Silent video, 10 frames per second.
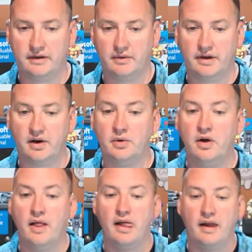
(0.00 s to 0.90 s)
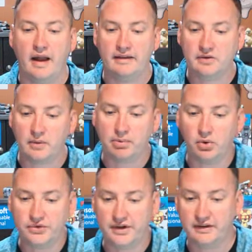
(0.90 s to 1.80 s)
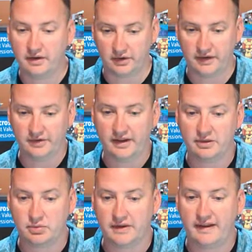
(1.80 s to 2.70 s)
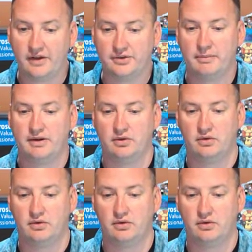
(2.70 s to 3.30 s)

There we go. And so it pulls it in. Look, there's that 3,000 by